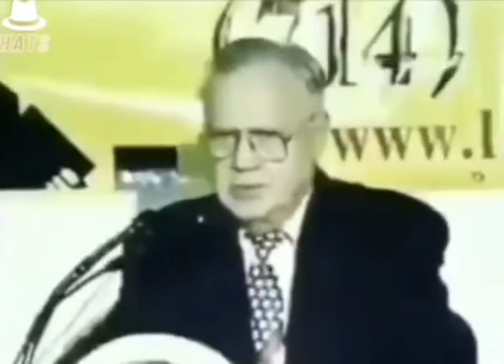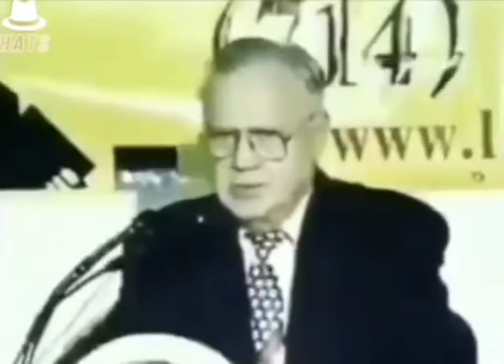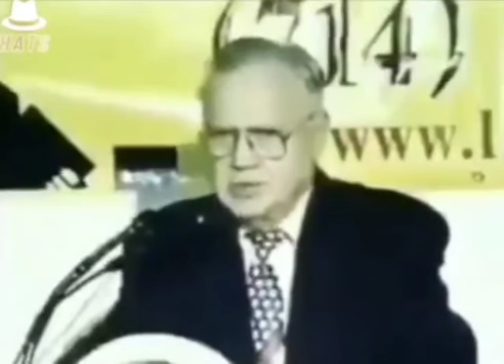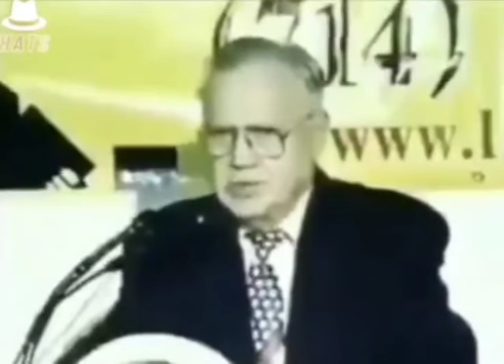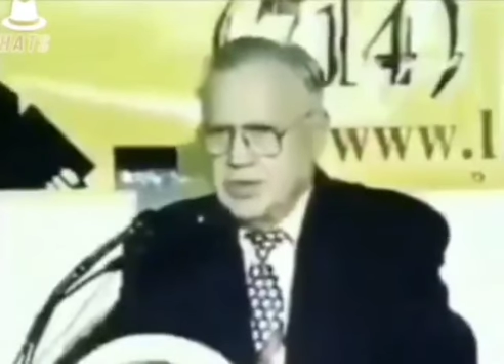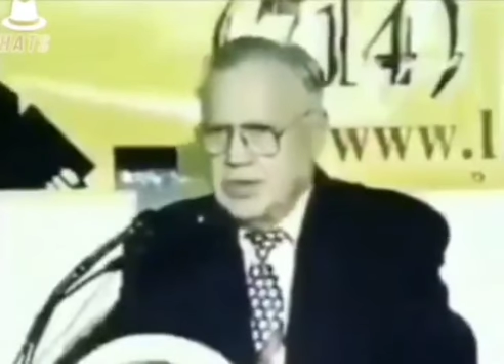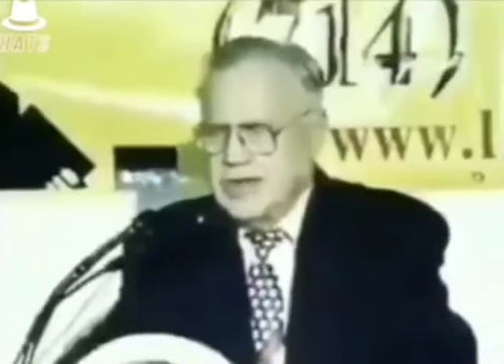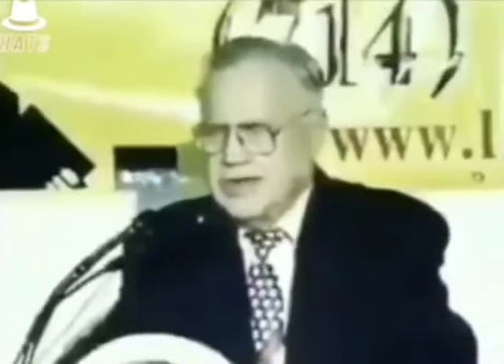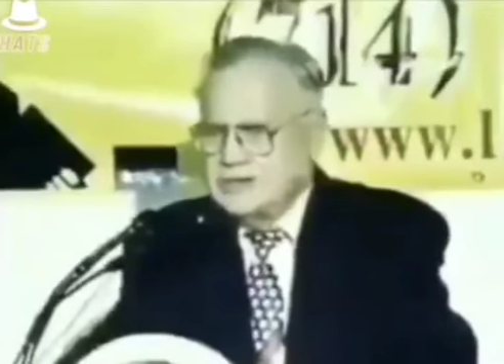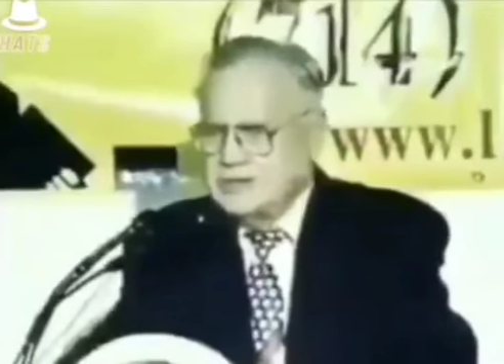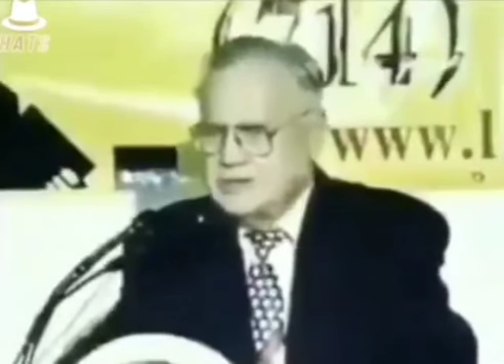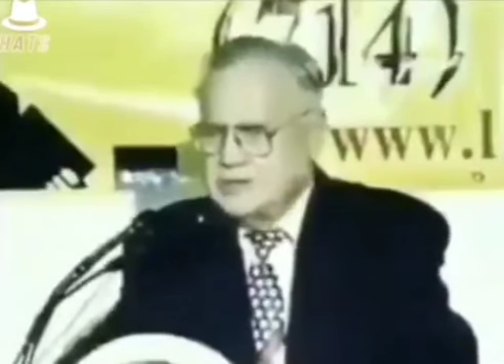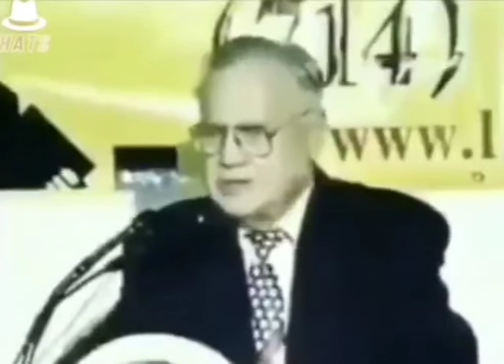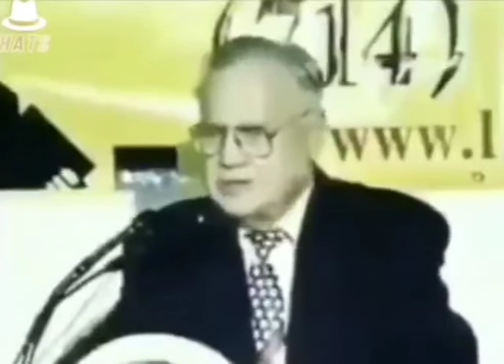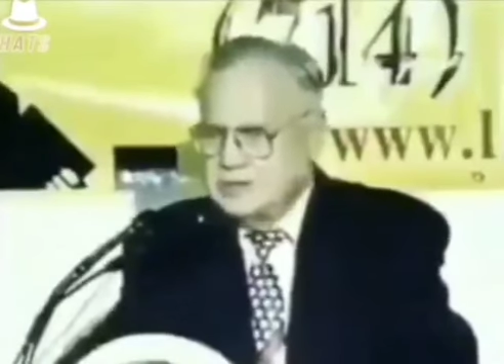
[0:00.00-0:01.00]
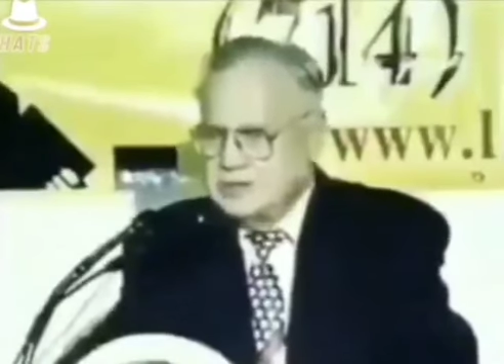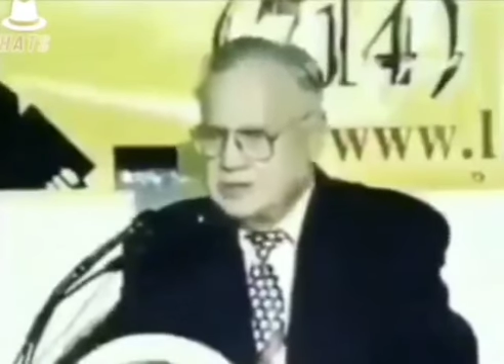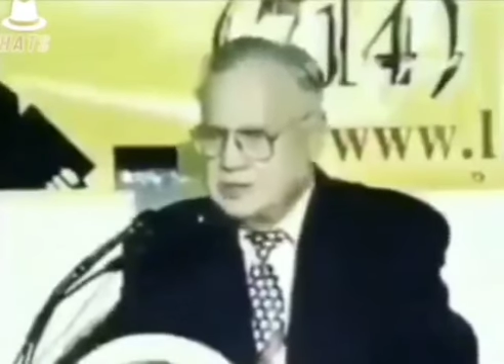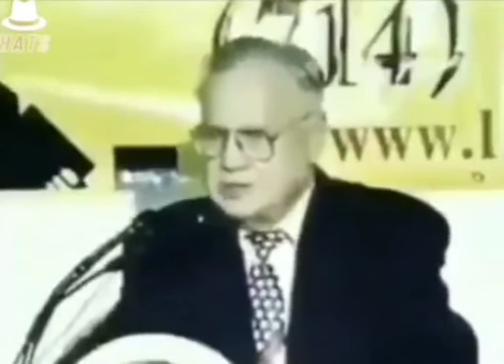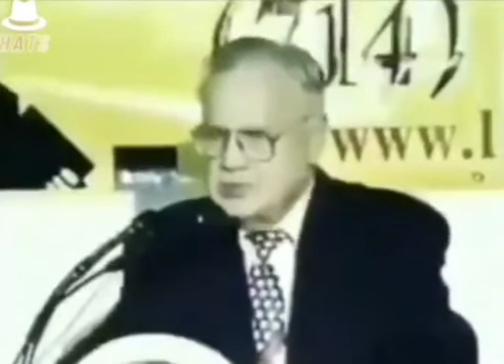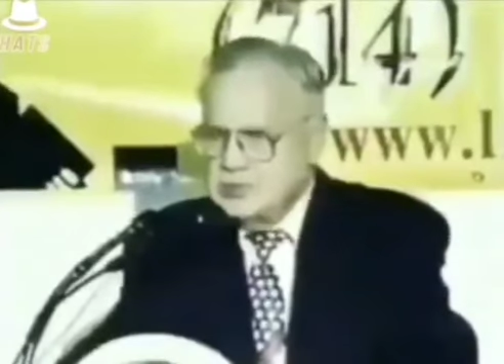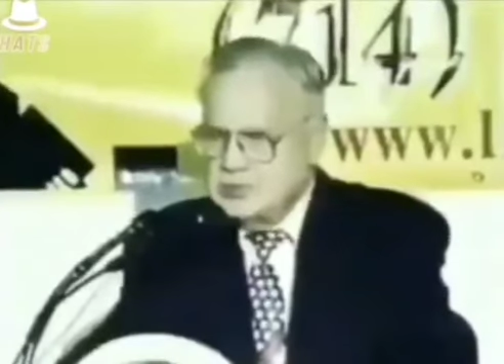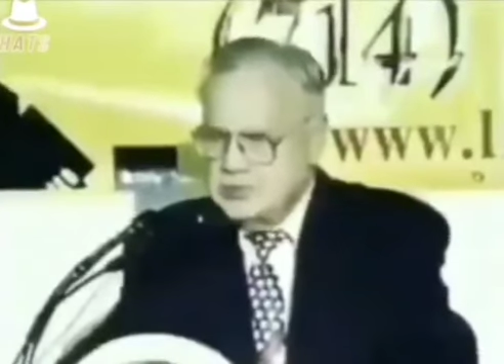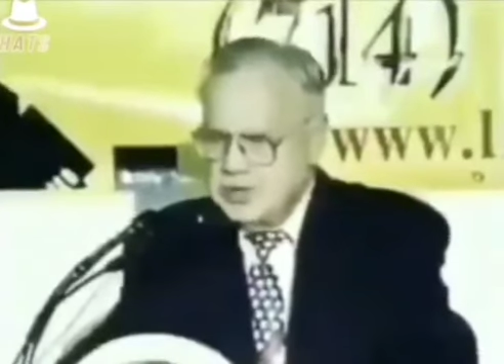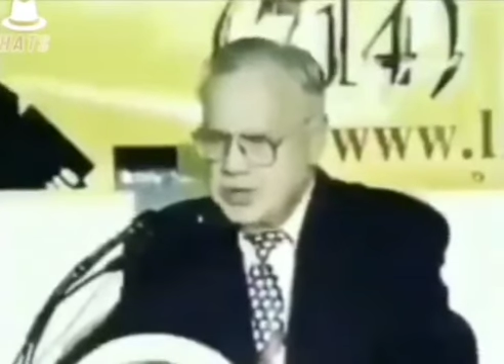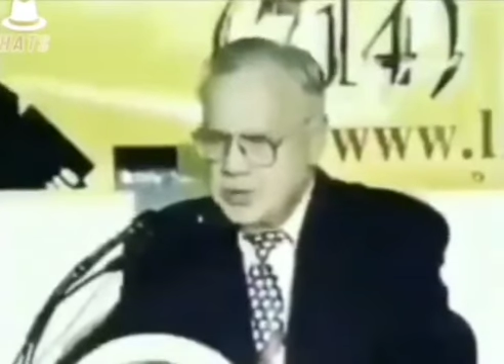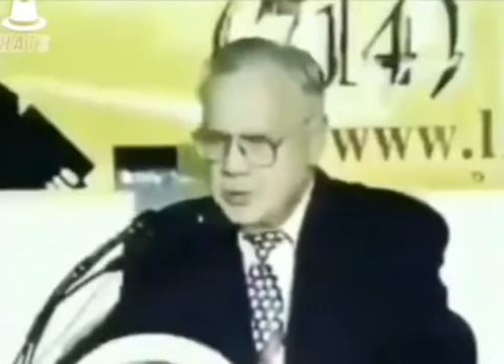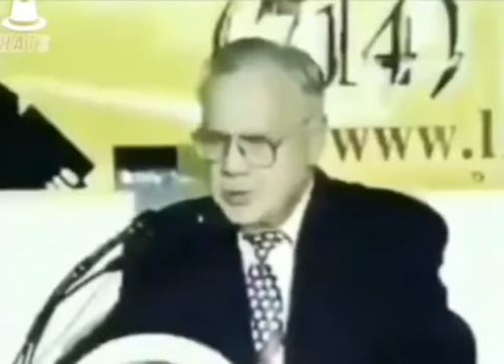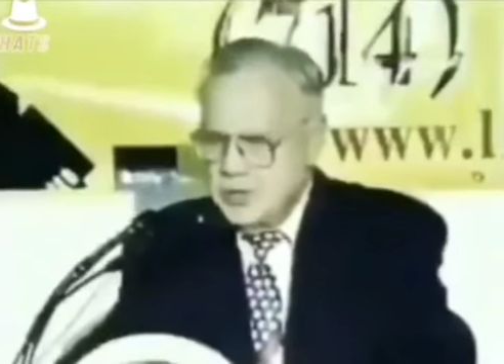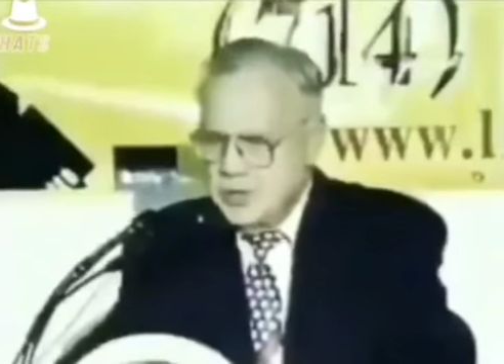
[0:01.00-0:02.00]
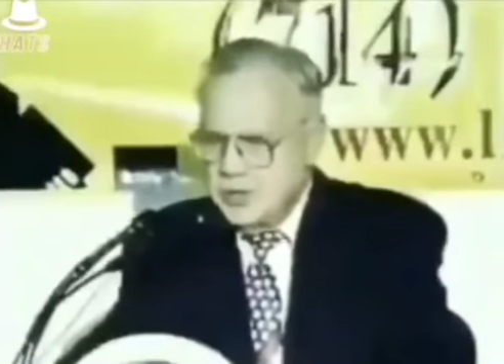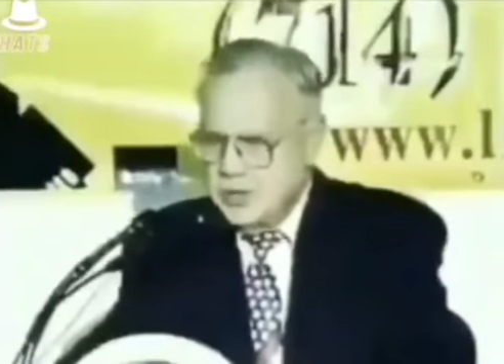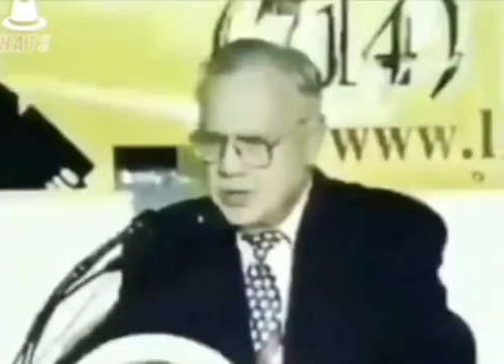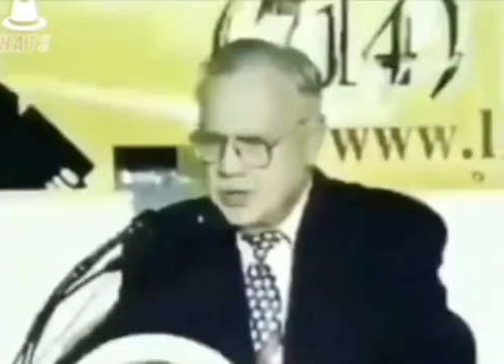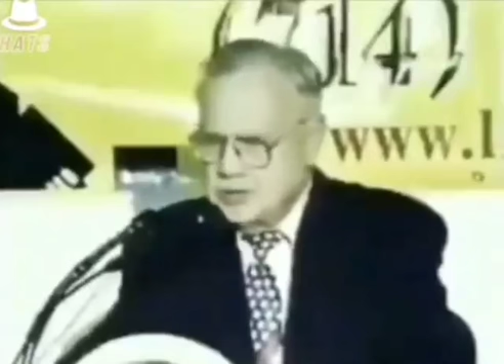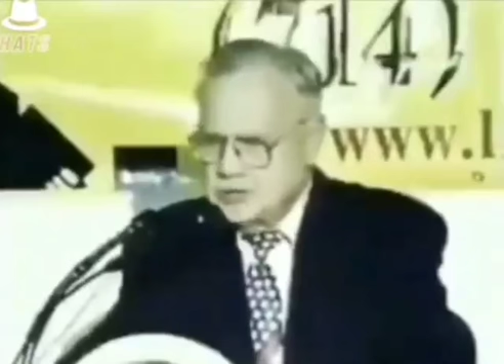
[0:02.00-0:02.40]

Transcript: They're using it as an excuse to take away